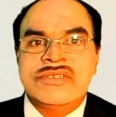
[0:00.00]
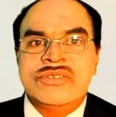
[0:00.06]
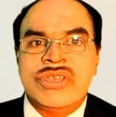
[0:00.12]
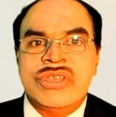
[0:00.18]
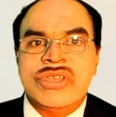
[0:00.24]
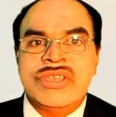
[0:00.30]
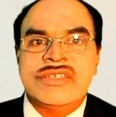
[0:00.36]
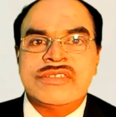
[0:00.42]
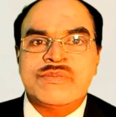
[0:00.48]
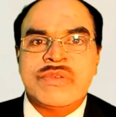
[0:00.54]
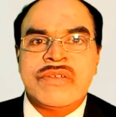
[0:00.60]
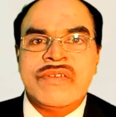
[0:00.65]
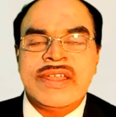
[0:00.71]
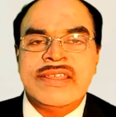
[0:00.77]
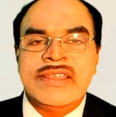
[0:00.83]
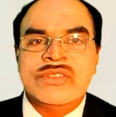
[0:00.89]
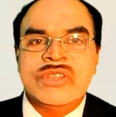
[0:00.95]
So it is
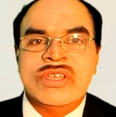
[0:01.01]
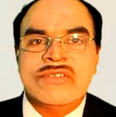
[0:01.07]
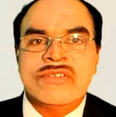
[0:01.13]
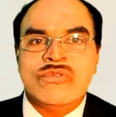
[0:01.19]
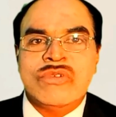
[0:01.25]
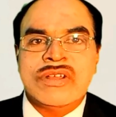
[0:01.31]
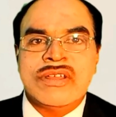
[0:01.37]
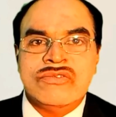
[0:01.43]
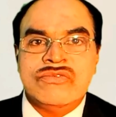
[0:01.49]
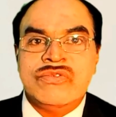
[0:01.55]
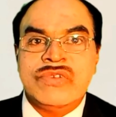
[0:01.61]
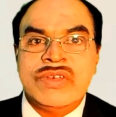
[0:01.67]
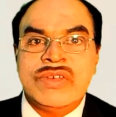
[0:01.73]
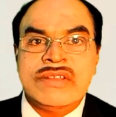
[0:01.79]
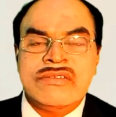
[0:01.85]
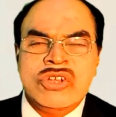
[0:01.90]
providing that one. However,